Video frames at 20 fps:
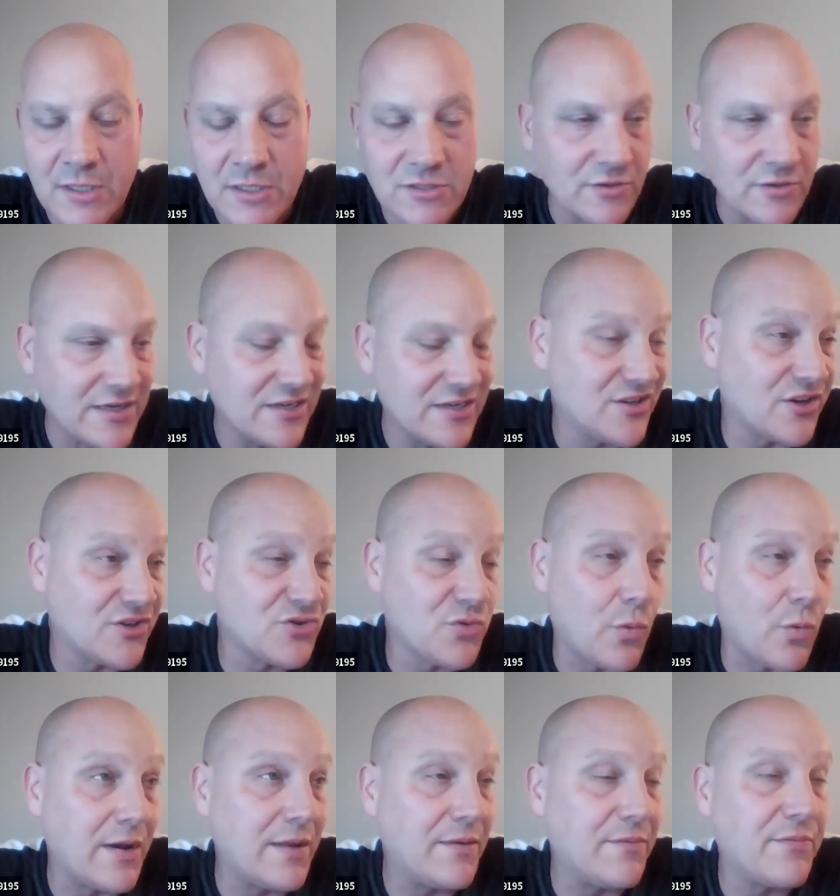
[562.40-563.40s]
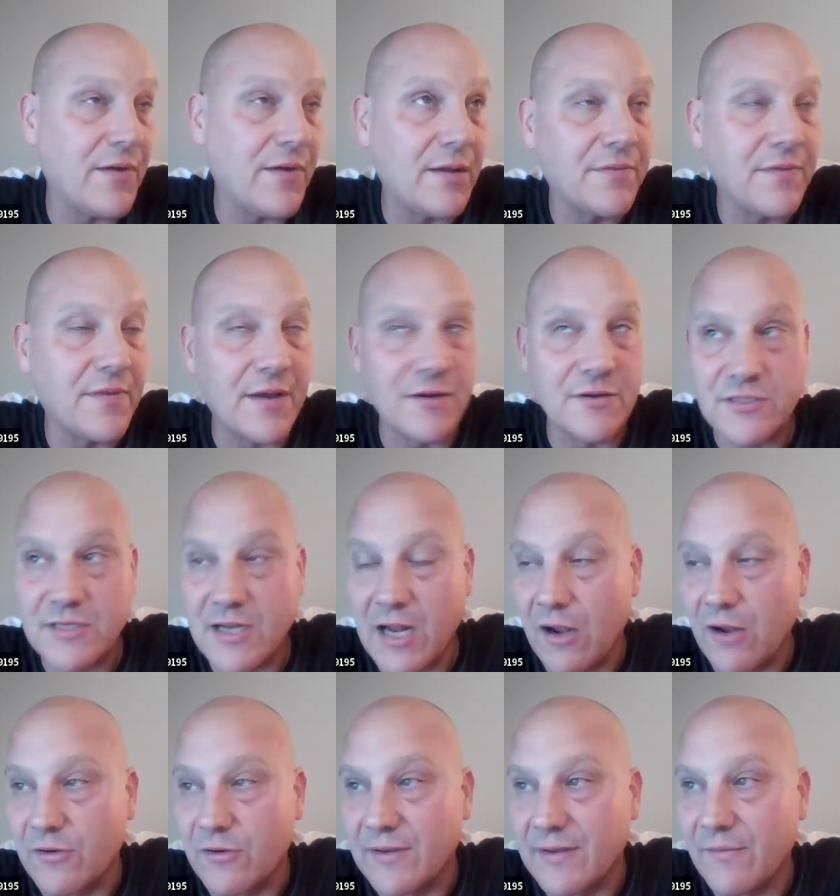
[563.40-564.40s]
So there's a twenty-five thousand
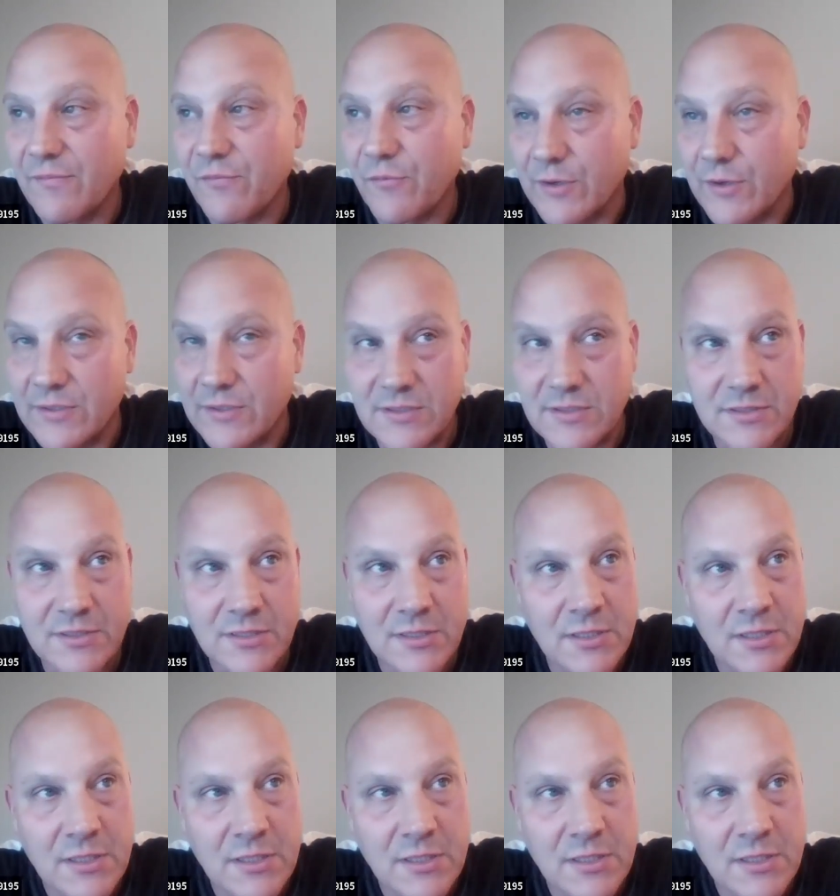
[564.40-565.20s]
dollar difference.